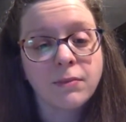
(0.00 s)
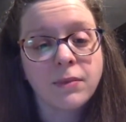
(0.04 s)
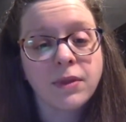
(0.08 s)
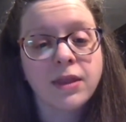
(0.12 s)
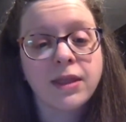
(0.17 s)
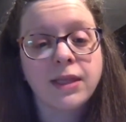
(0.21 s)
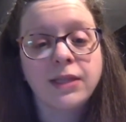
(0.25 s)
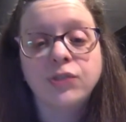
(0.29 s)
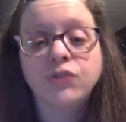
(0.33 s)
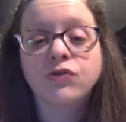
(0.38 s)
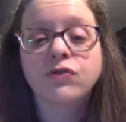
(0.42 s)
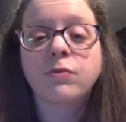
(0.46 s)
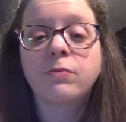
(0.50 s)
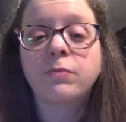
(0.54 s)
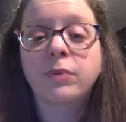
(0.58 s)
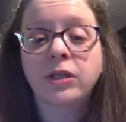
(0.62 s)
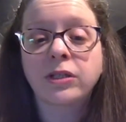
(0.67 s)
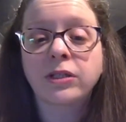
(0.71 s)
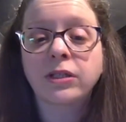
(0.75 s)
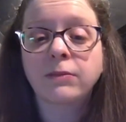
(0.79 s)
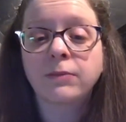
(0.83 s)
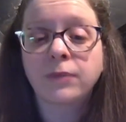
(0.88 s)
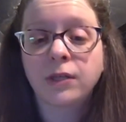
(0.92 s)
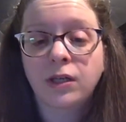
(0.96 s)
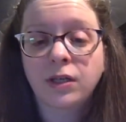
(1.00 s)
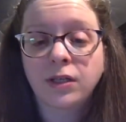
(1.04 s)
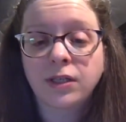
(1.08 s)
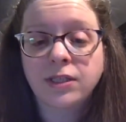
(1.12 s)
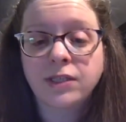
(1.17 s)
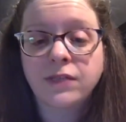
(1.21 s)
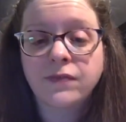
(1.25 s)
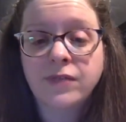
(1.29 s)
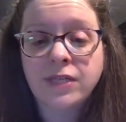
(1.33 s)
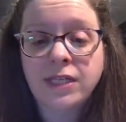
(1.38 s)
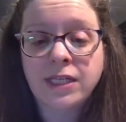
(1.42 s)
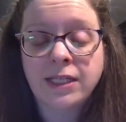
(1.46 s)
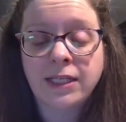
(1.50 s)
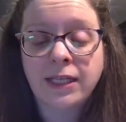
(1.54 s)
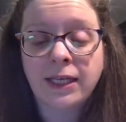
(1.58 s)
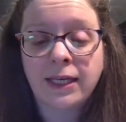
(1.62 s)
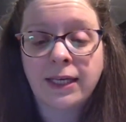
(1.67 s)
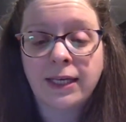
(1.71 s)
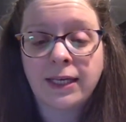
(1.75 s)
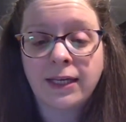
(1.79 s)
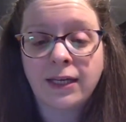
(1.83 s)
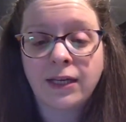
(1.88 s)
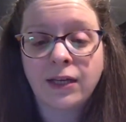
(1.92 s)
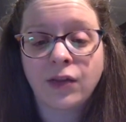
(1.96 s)
These are the building blocks of
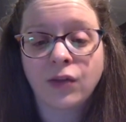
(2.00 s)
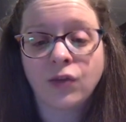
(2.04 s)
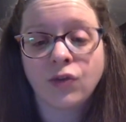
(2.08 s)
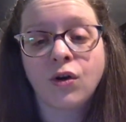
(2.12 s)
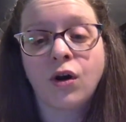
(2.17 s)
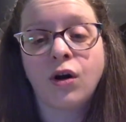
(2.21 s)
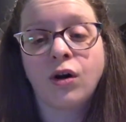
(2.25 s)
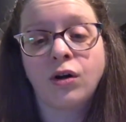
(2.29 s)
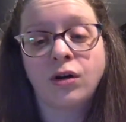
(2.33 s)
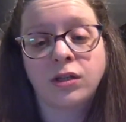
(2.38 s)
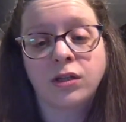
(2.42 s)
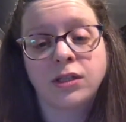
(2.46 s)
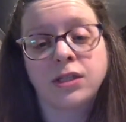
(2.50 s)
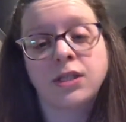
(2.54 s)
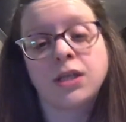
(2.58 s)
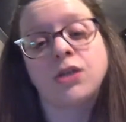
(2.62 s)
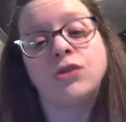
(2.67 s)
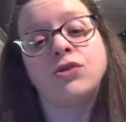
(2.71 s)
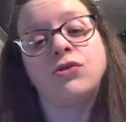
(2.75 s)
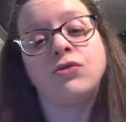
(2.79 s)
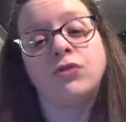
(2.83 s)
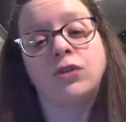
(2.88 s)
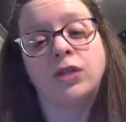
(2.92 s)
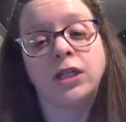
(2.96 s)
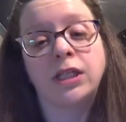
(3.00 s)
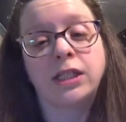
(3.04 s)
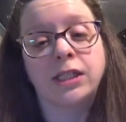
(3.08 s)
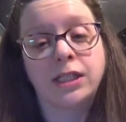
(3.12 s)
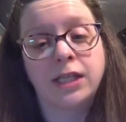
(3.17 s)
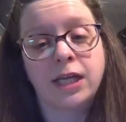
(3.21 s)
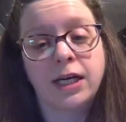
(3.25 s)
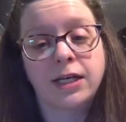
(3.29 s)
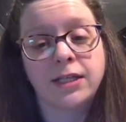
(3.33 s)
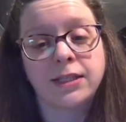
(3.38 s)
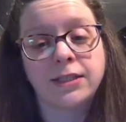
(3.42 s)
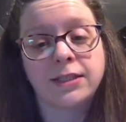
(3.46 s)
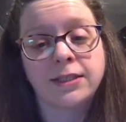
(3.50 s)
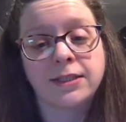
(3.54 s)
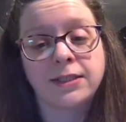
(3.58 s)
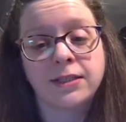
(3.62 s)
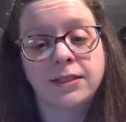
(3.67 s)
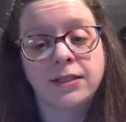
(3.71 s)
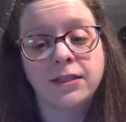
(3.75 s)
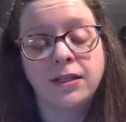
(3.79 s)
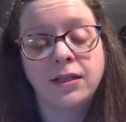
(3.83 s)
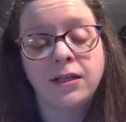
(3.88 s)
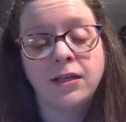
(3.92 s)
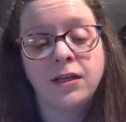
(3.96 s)
DNA, and they're called nucleotides.